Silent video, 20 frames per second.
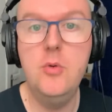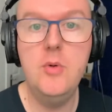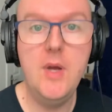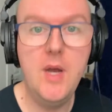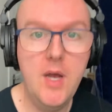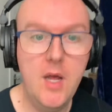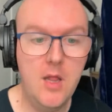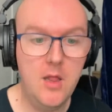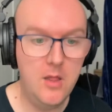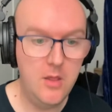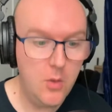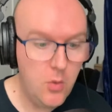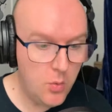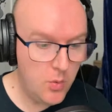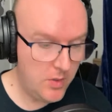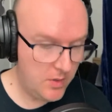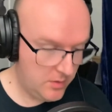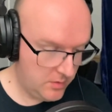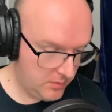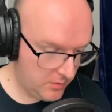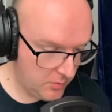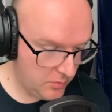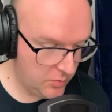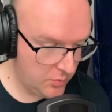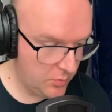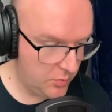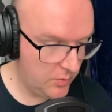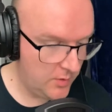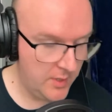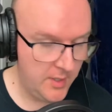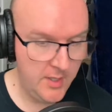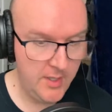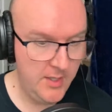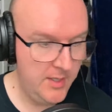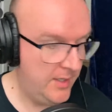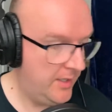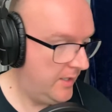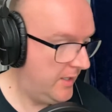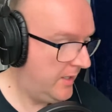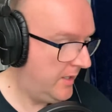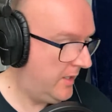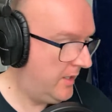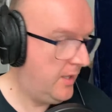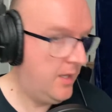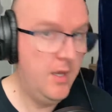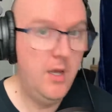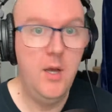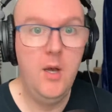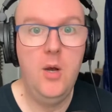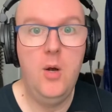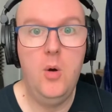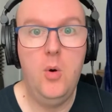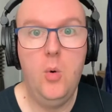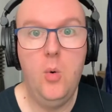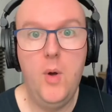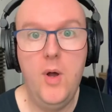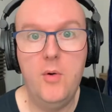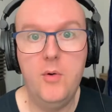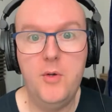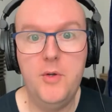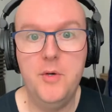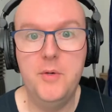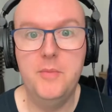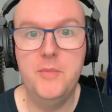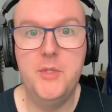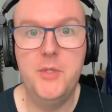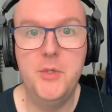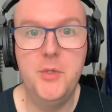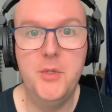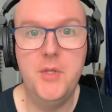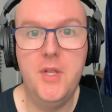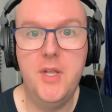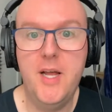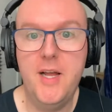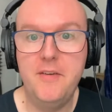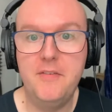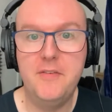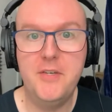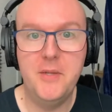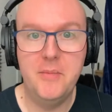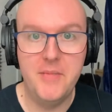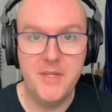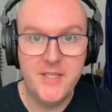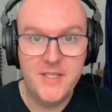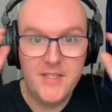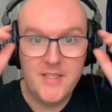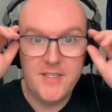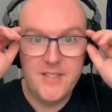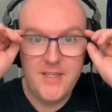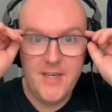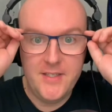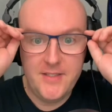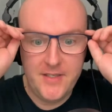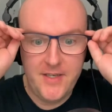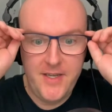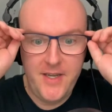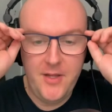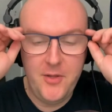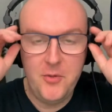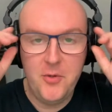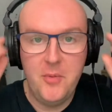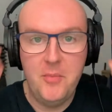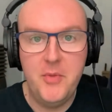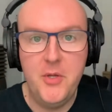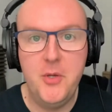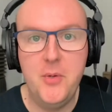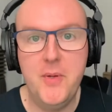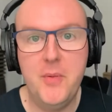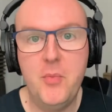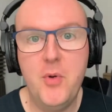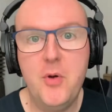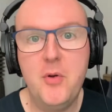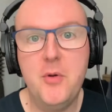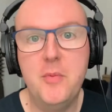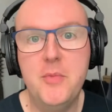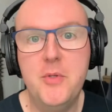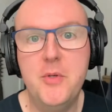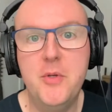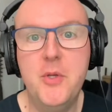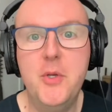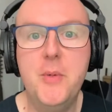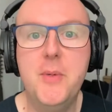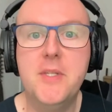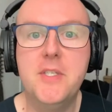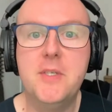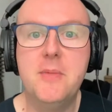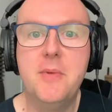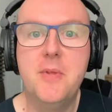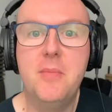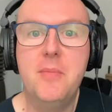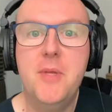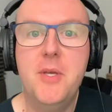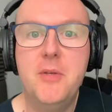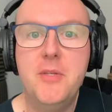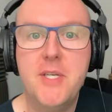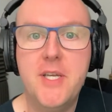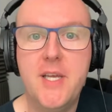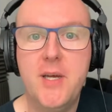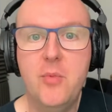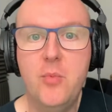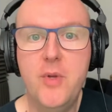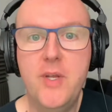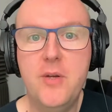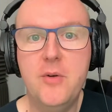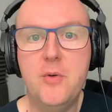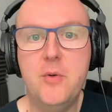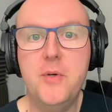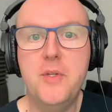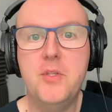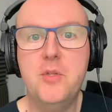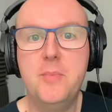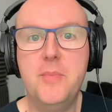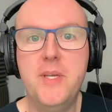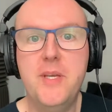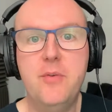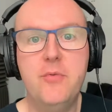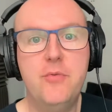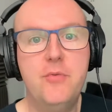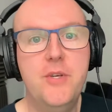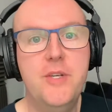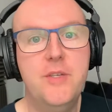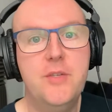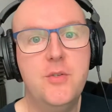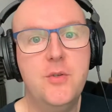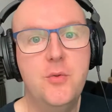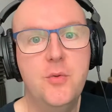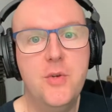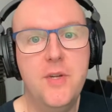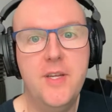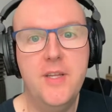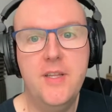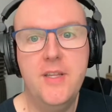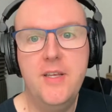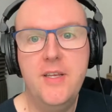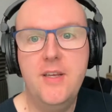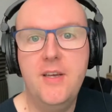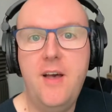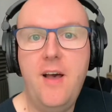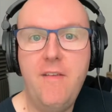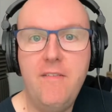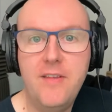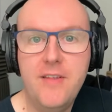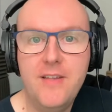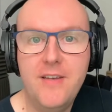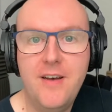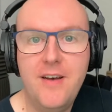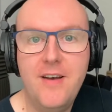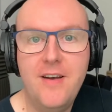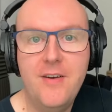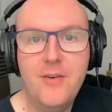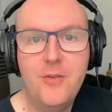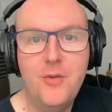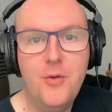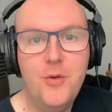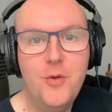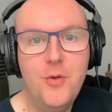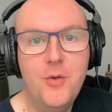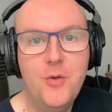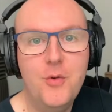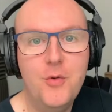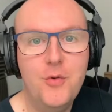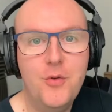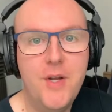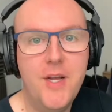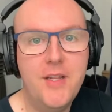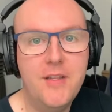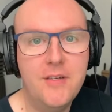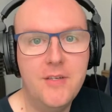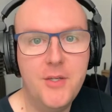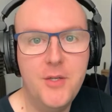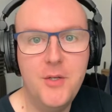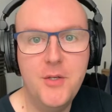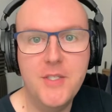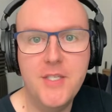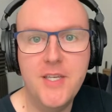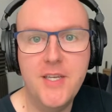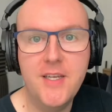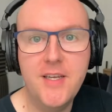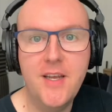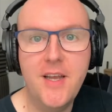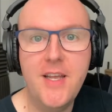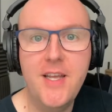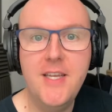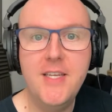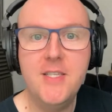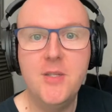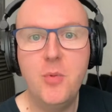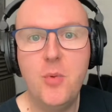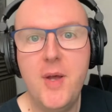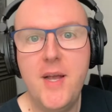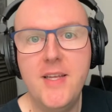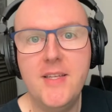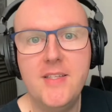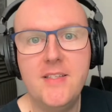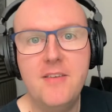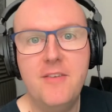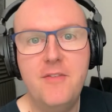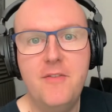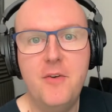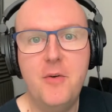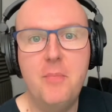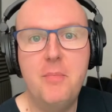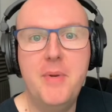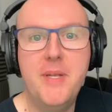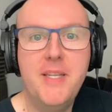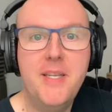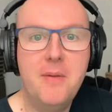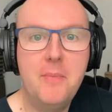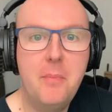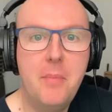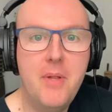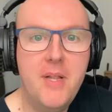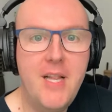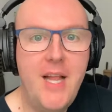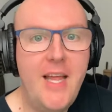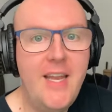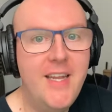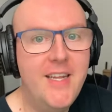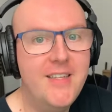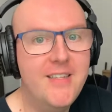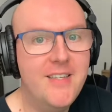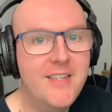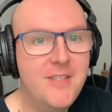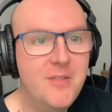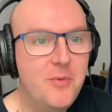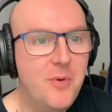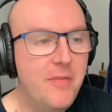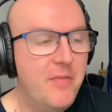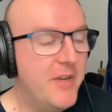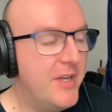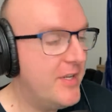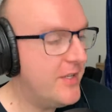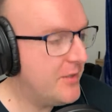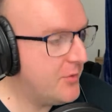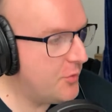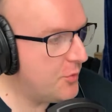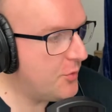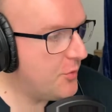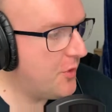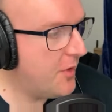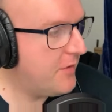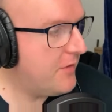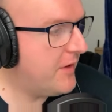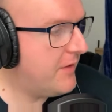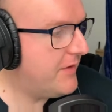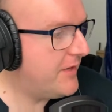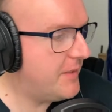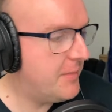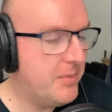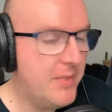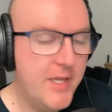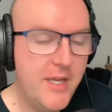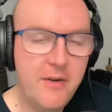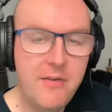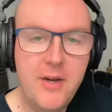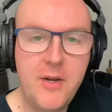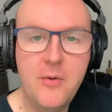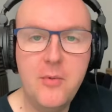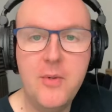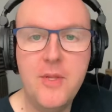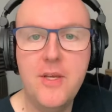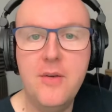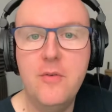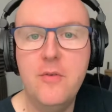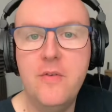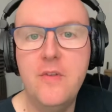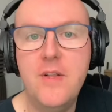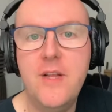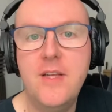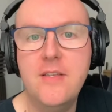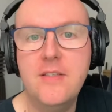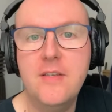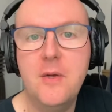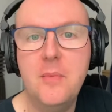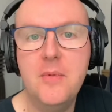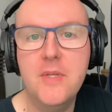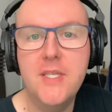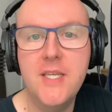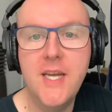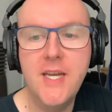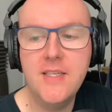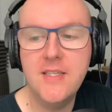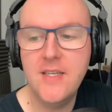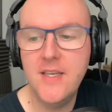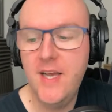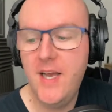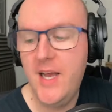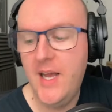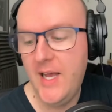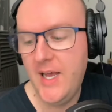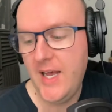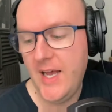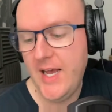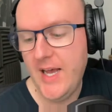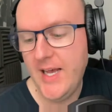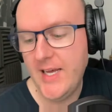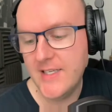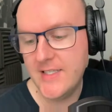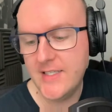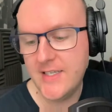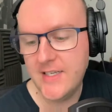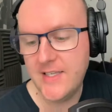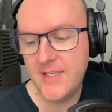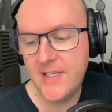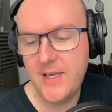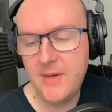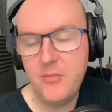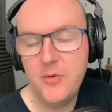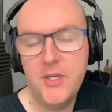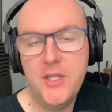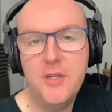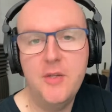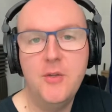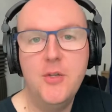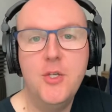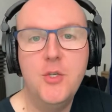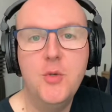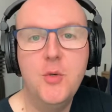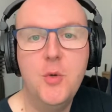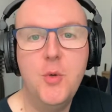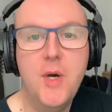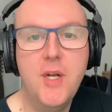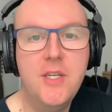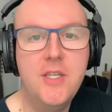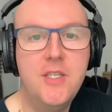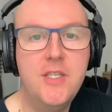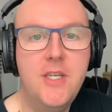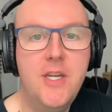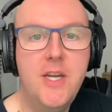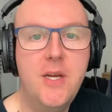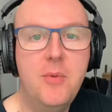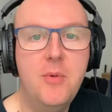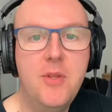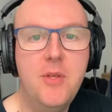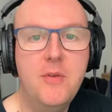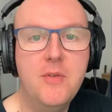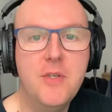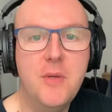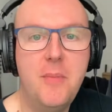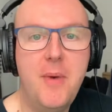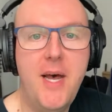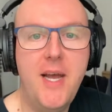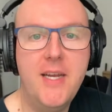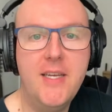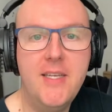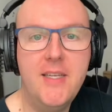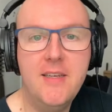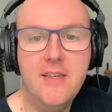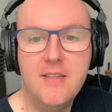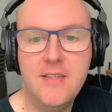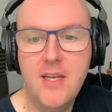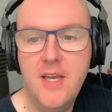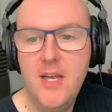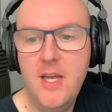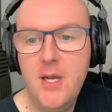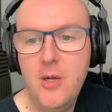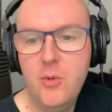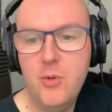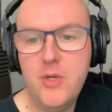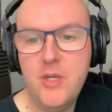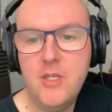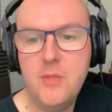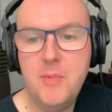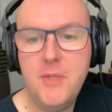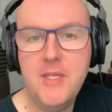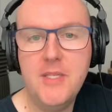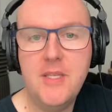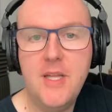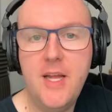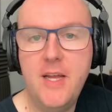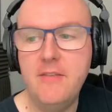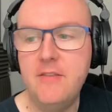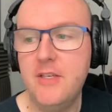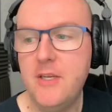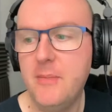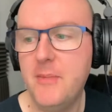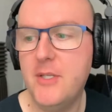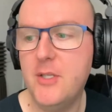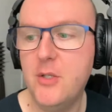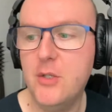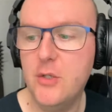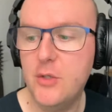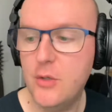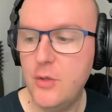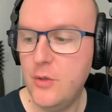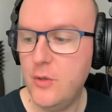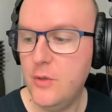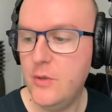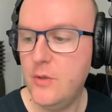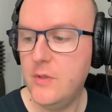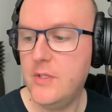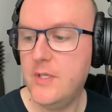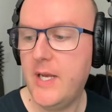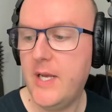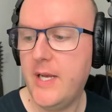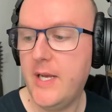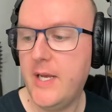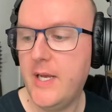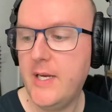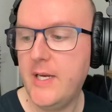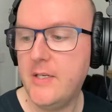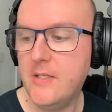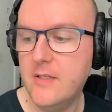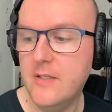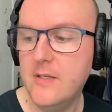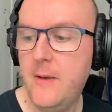Hello. Welcome to the live stream this Saturday. Hello, I'm Euan. Welcome to Euan Smith Music, and we are going to be rescoring the Avatar 2 trailer using East West Forbidden Planet. So I've had a go of having a play around with it over the last couple of days, and I think I'm ready to show and share with you some ideas. We're going to split this live stream into two sections.